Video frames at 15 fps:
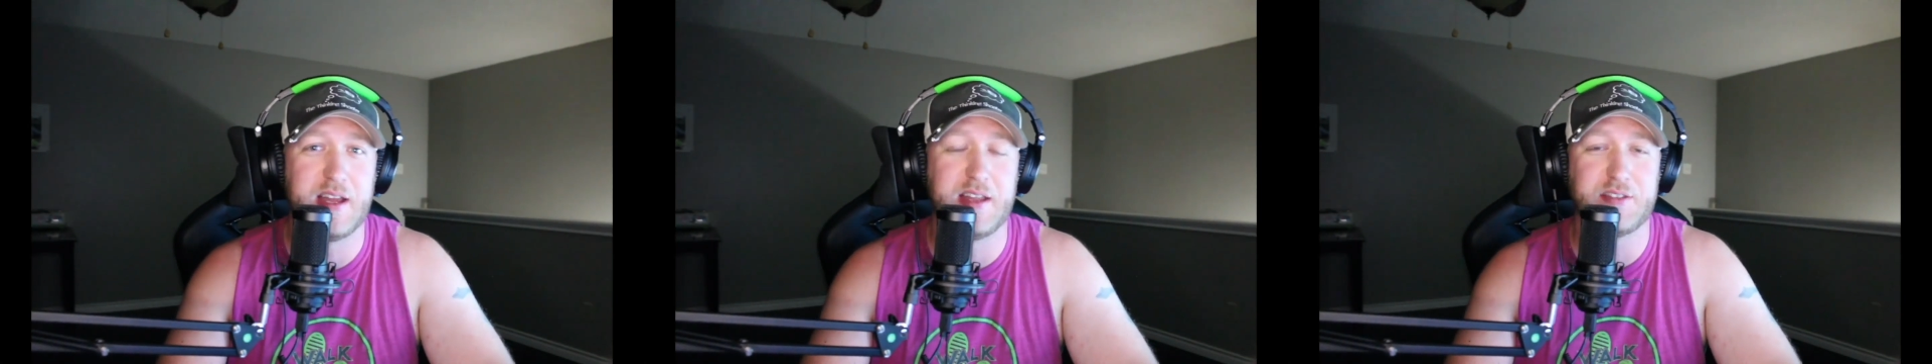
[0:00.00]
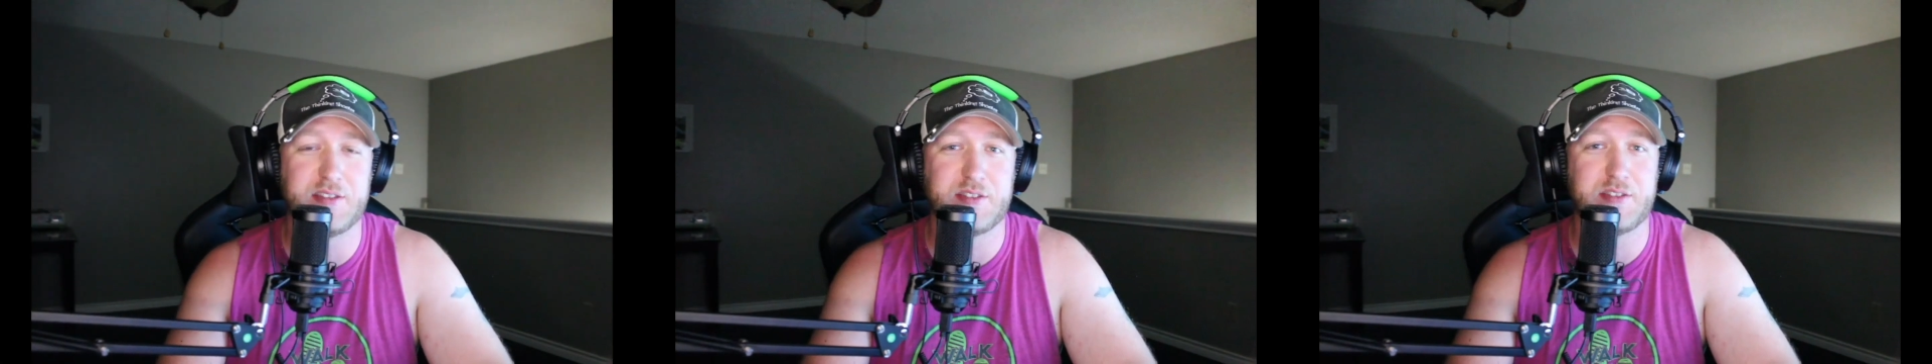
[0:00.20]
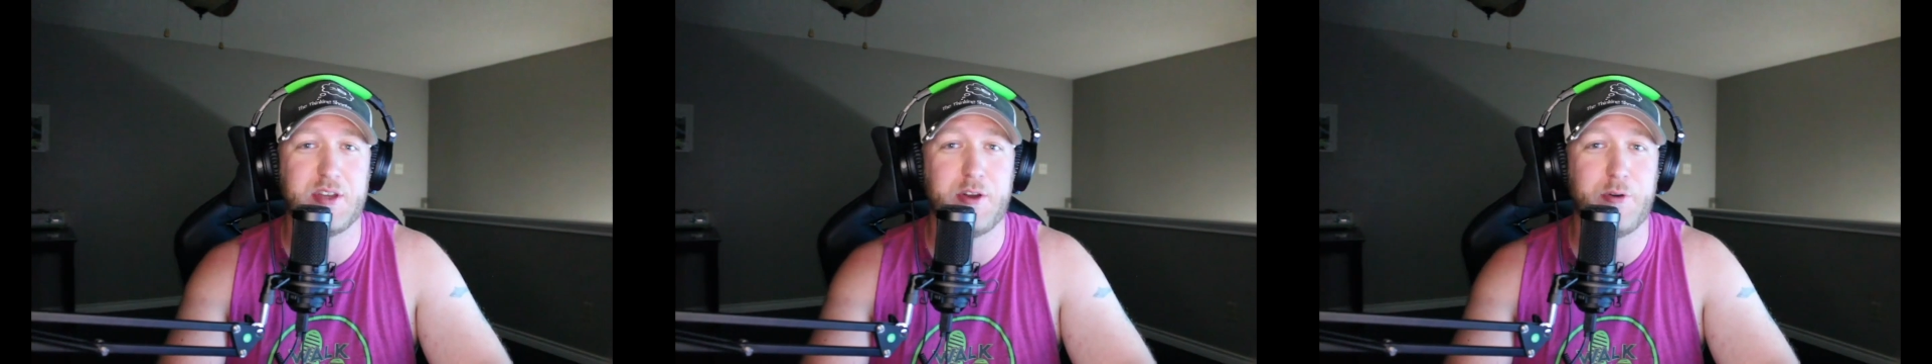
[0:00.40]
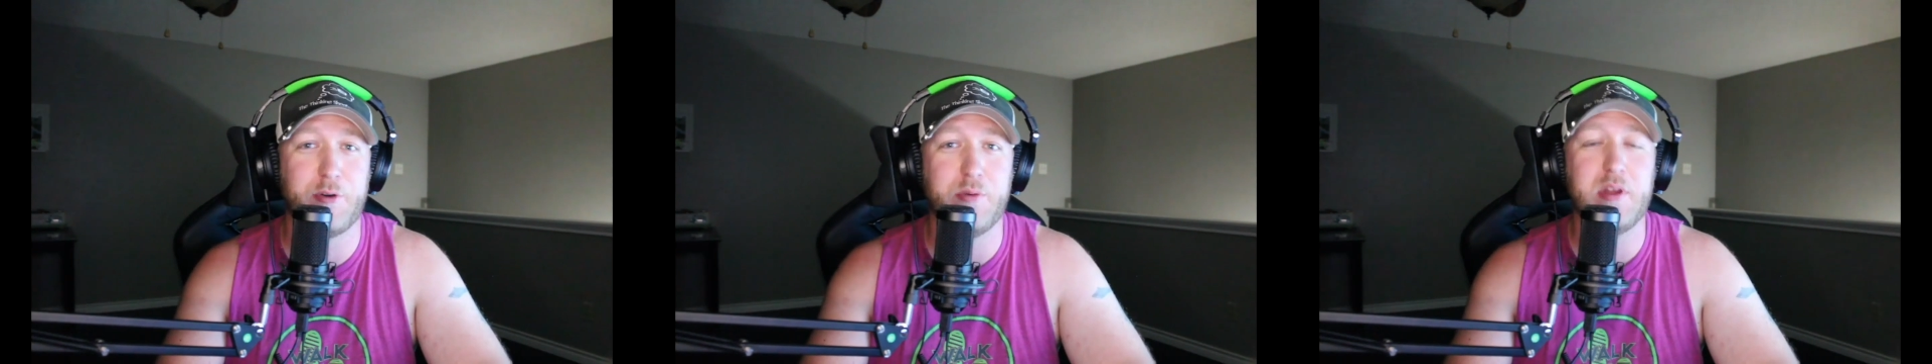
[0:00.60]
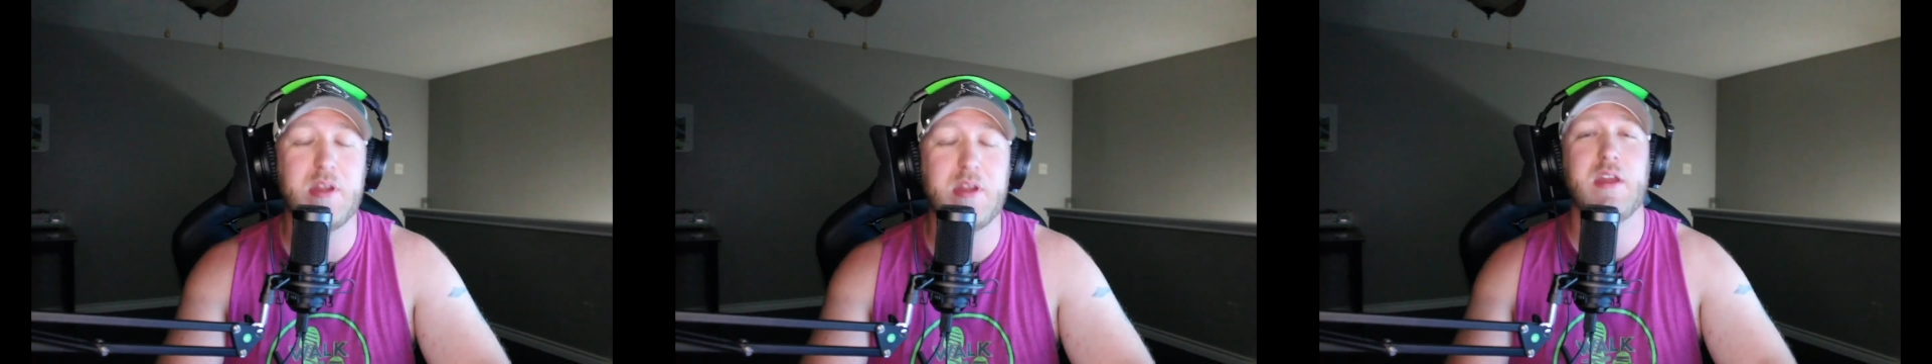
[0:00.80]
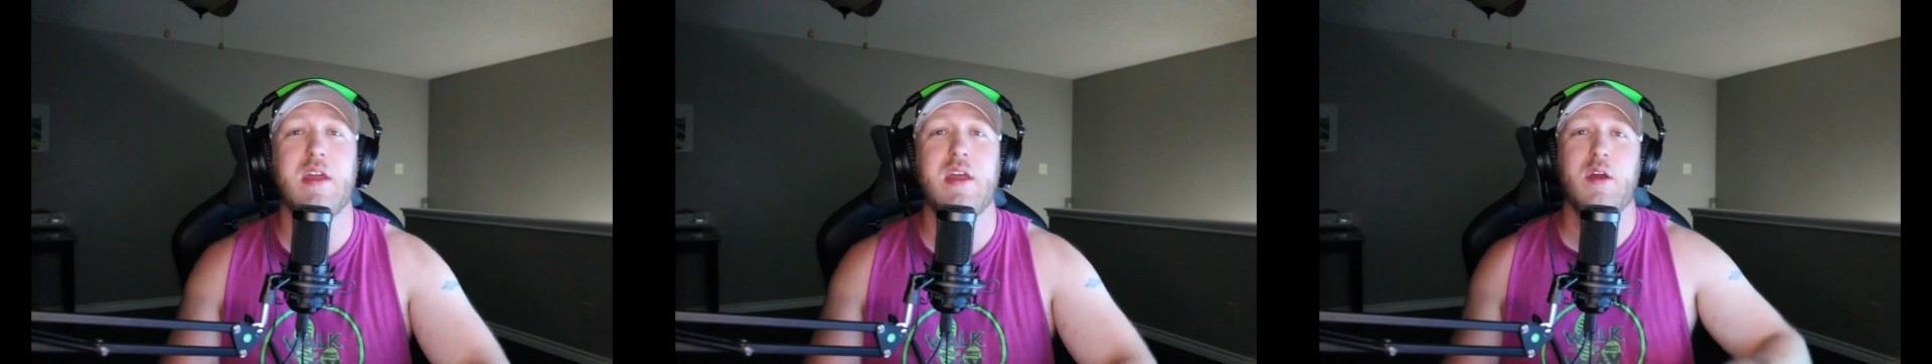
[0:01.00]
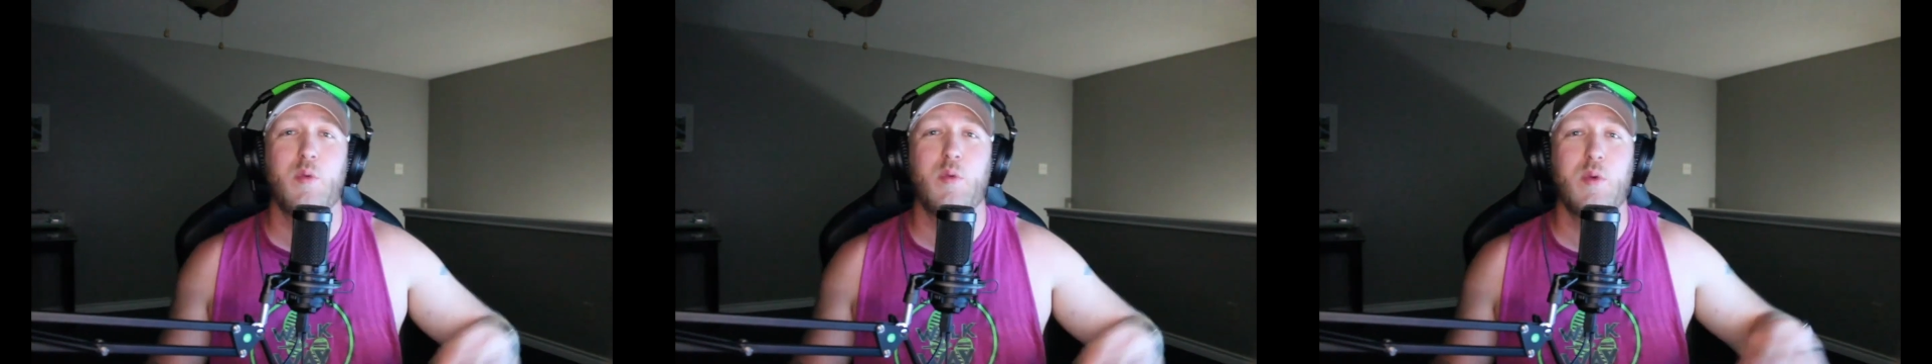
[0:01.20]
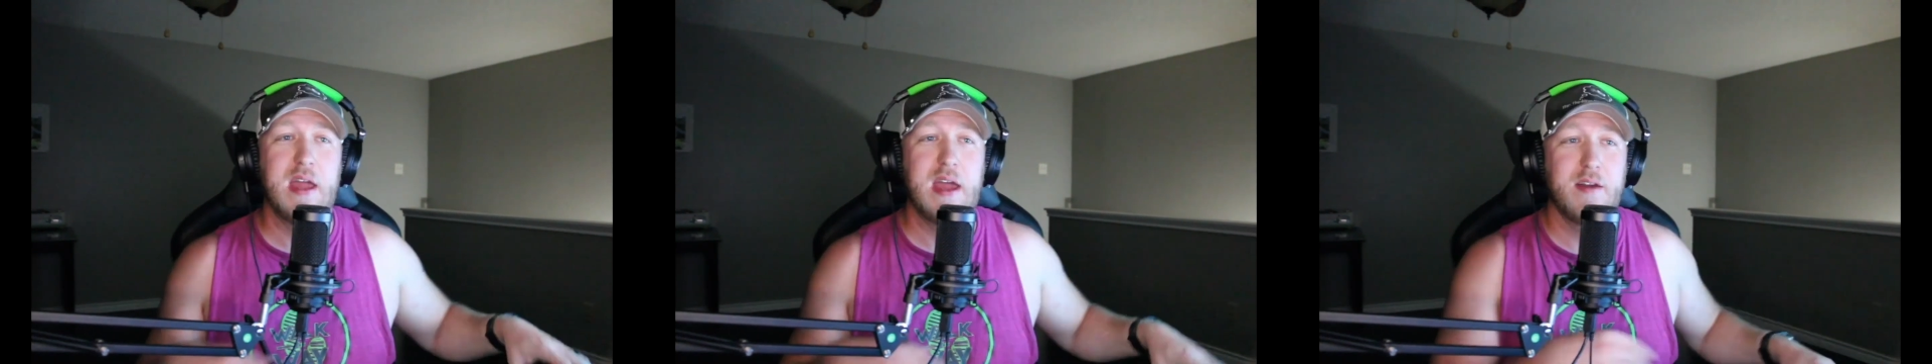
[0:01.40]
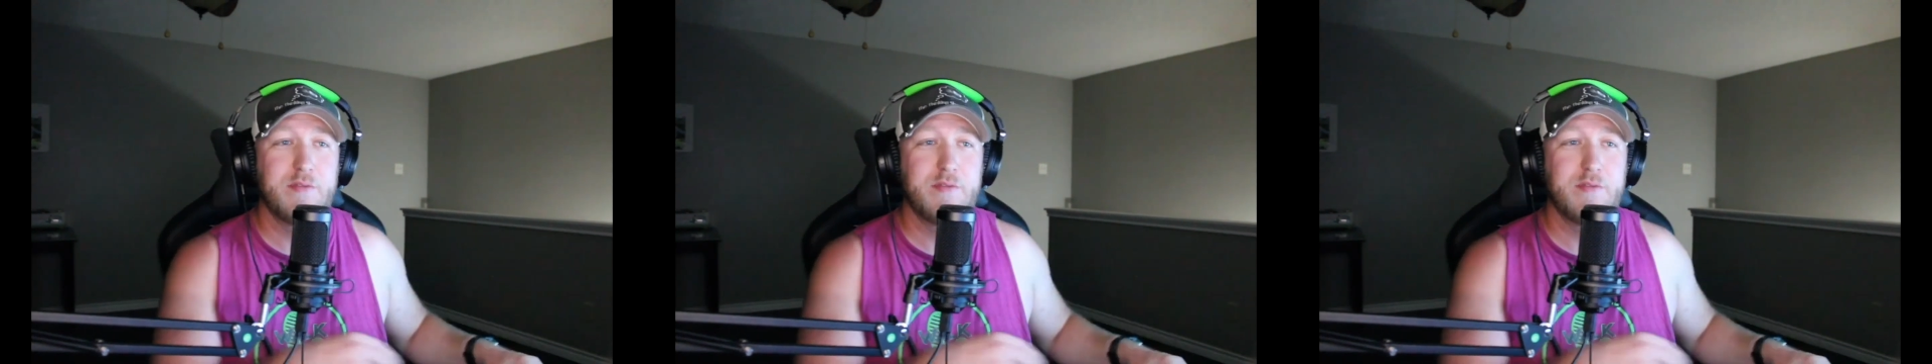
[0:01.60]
So we have to